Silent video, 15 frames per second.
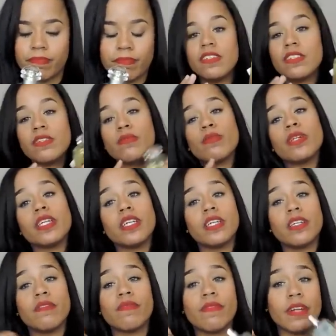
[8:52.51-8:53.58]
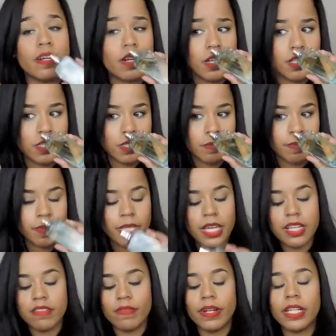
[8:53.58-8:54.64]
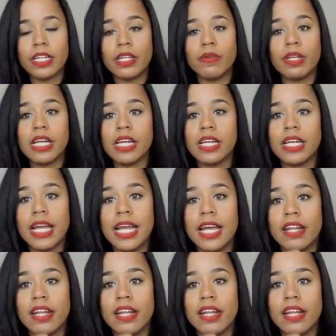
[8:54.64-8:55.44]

it's just a really good fragrance it's really unique